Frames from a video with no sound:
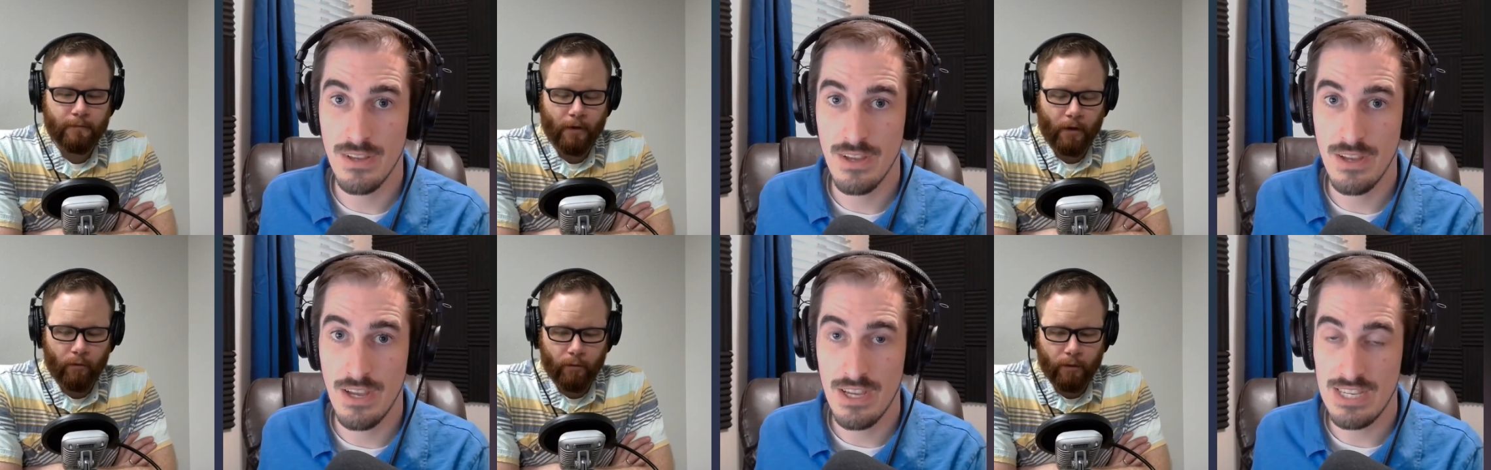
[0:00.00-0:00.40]

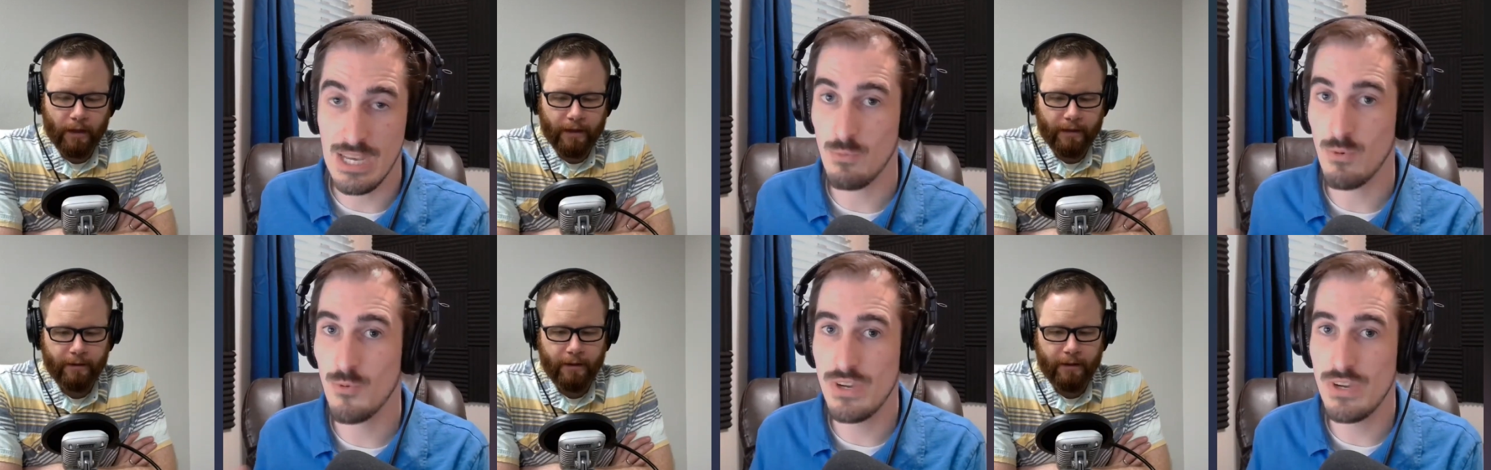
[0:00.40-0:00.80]
Speaker 1: Right.
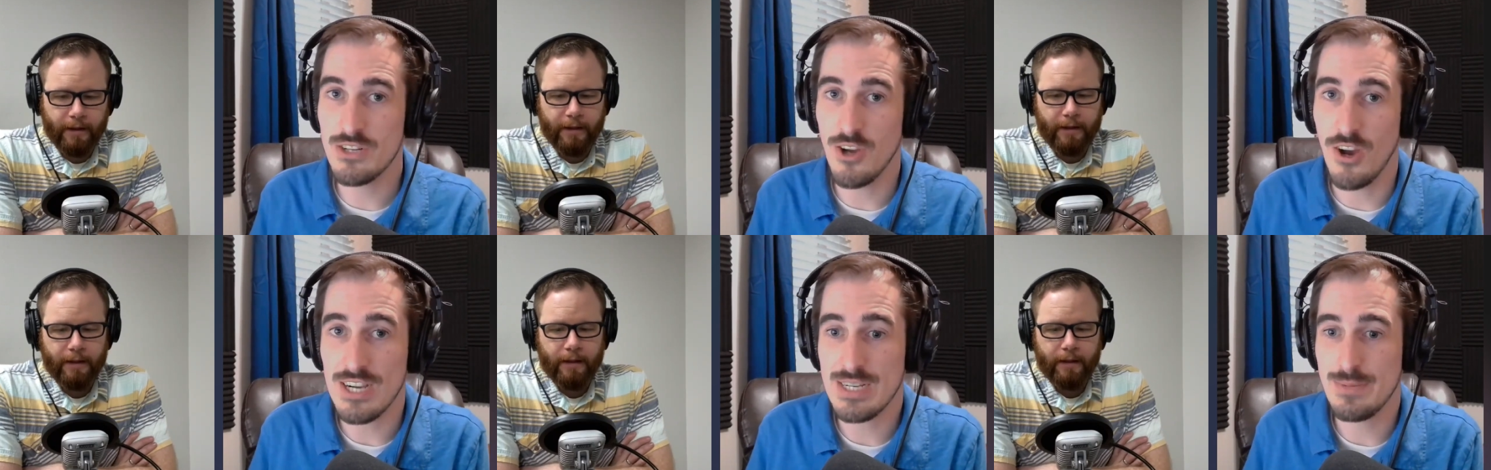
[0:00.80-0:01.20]
Yet when we
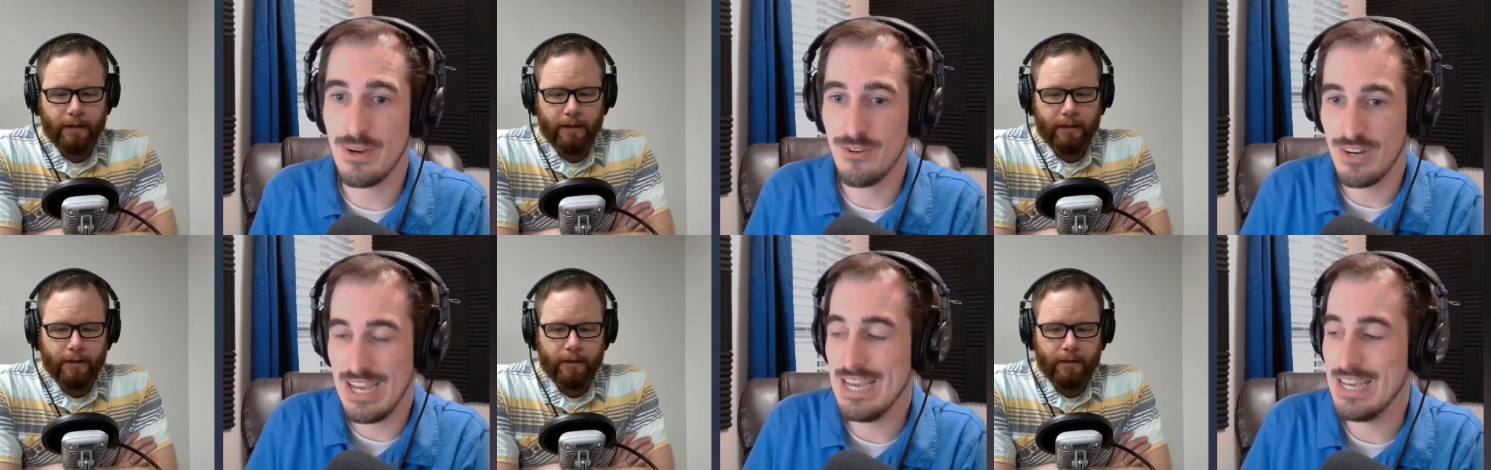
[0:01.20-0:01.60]
talk
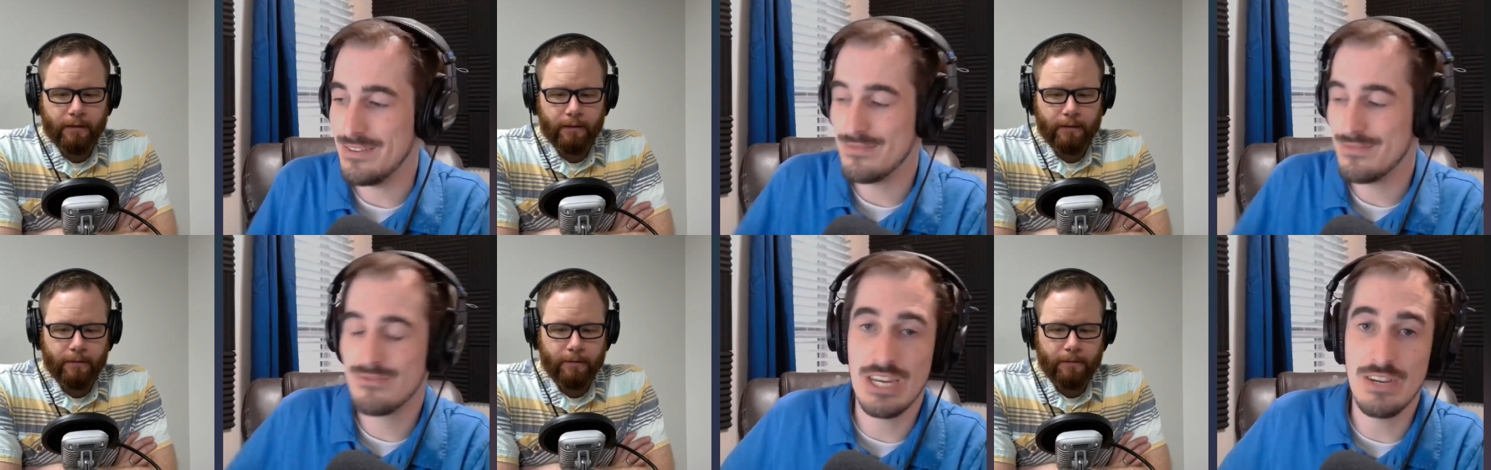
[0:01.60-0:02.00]
about,
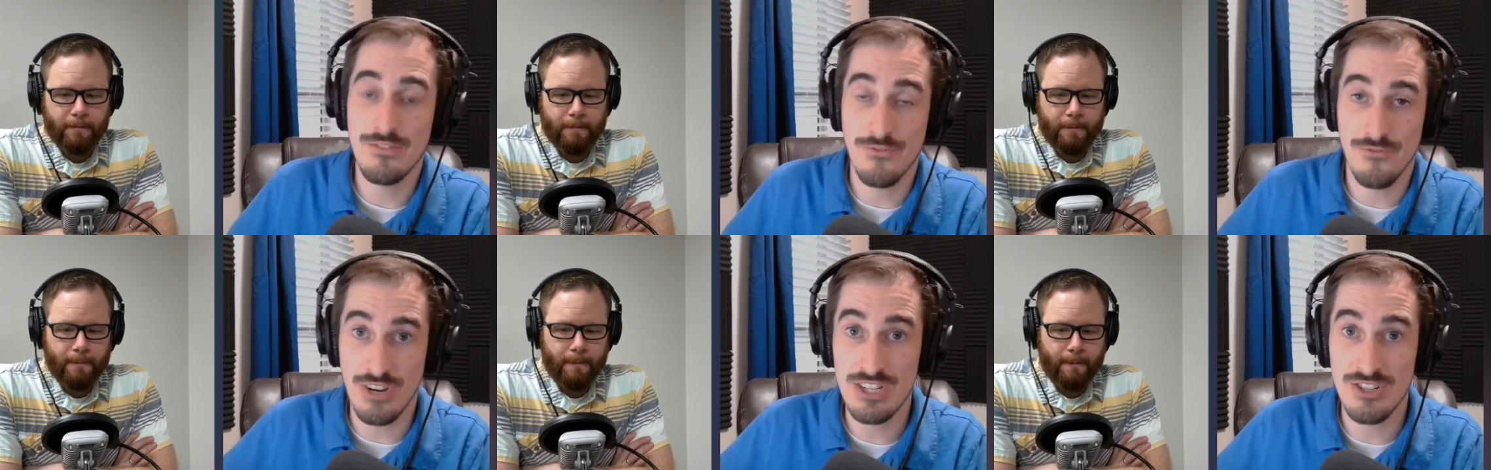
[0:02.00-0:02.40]
hey, David
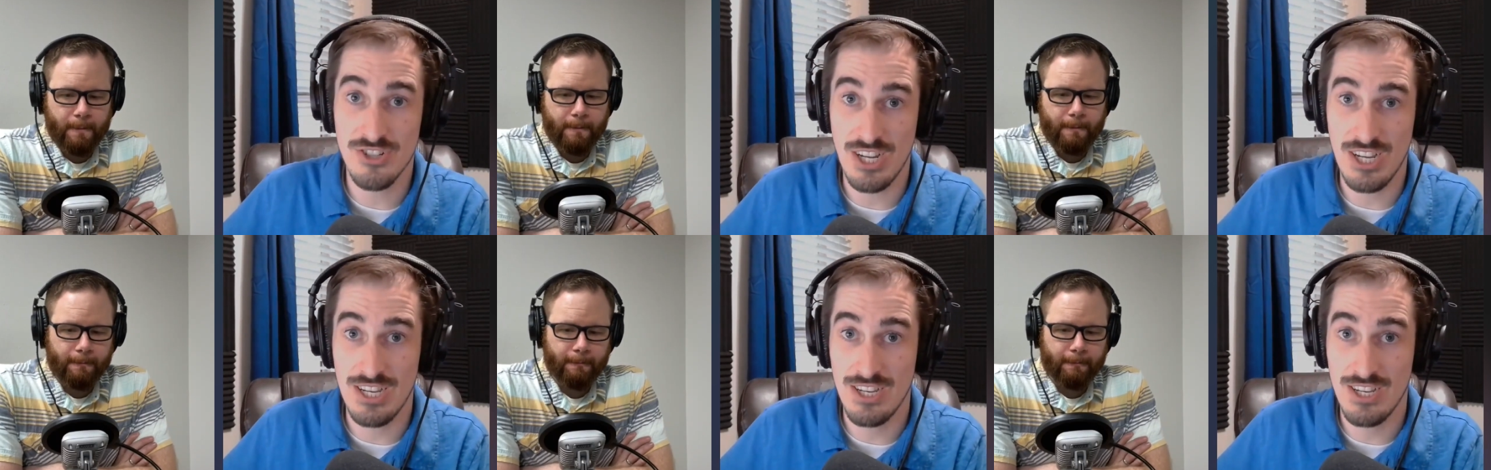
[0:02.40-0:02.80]
French
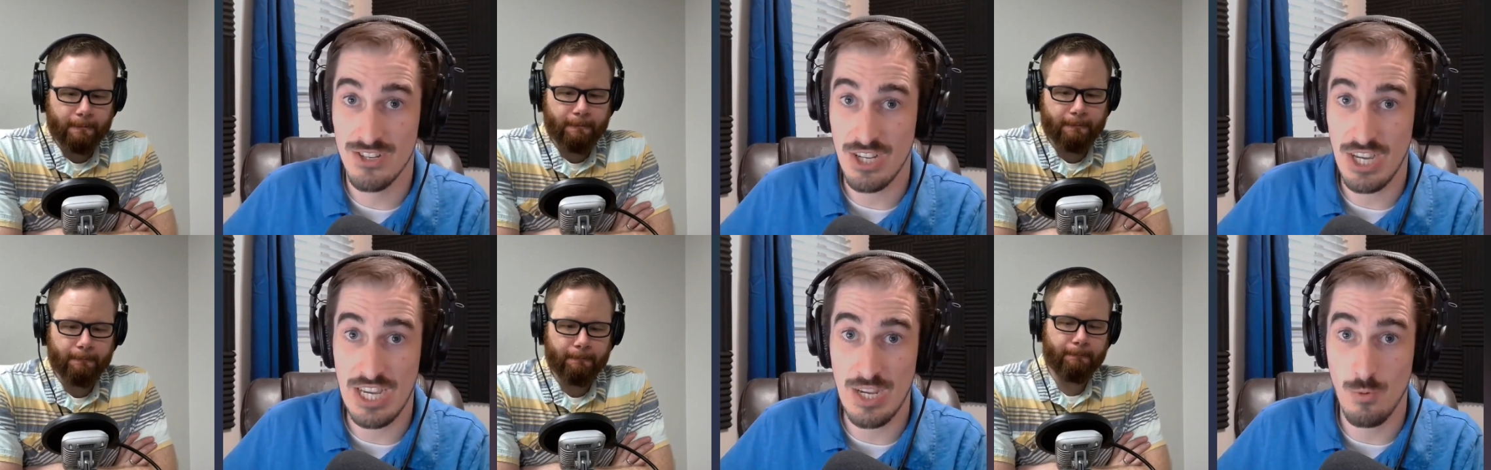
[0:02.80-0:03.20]
is
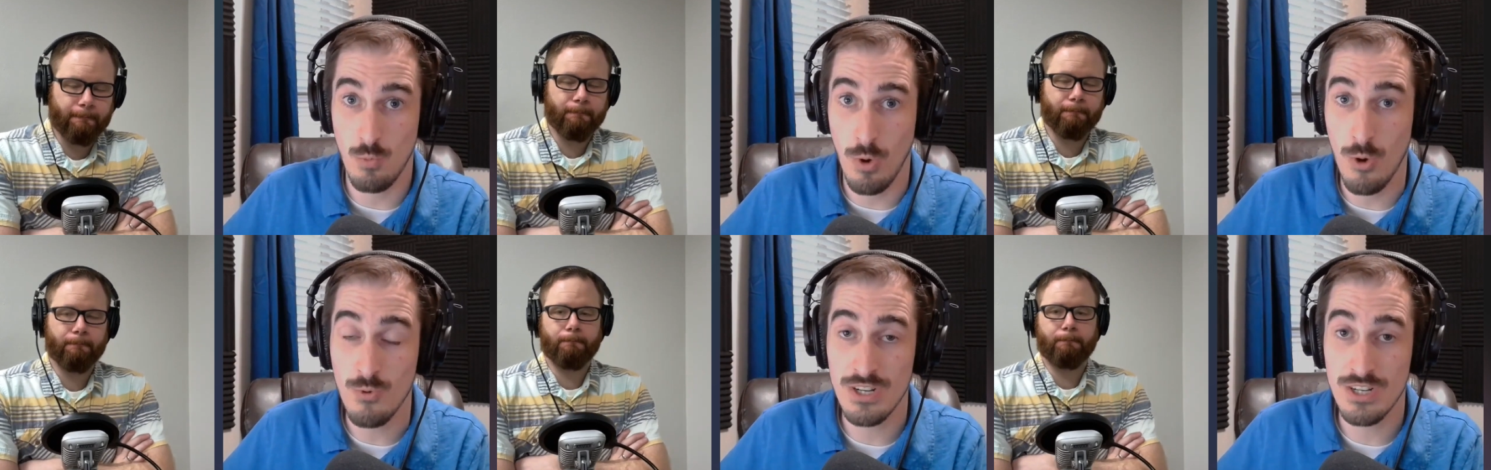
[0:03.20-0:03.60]
a
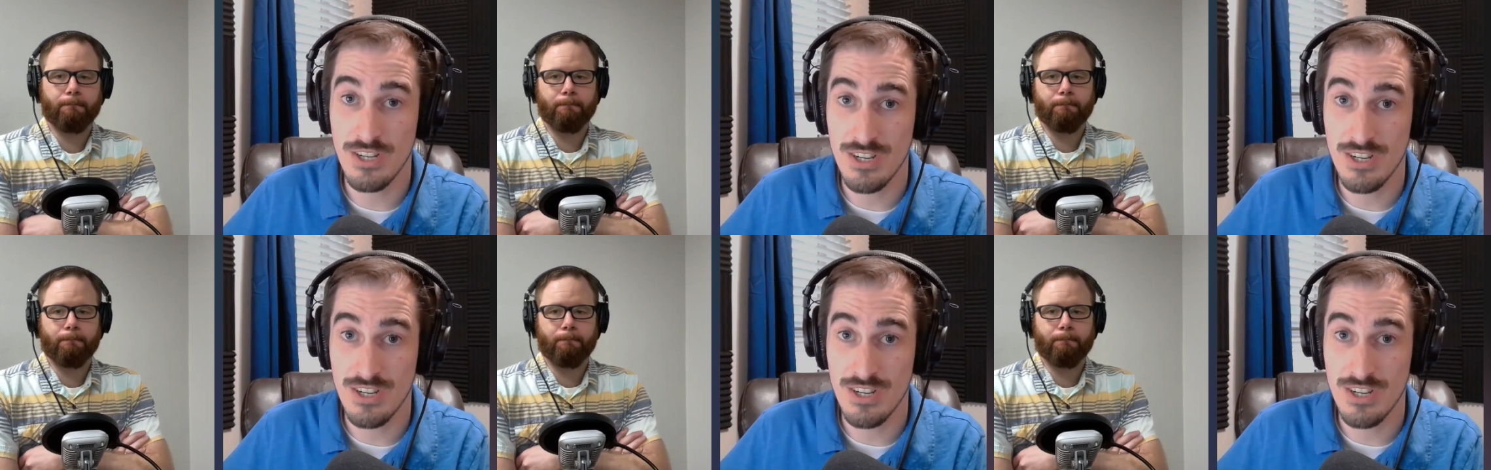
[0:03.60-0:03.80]
woke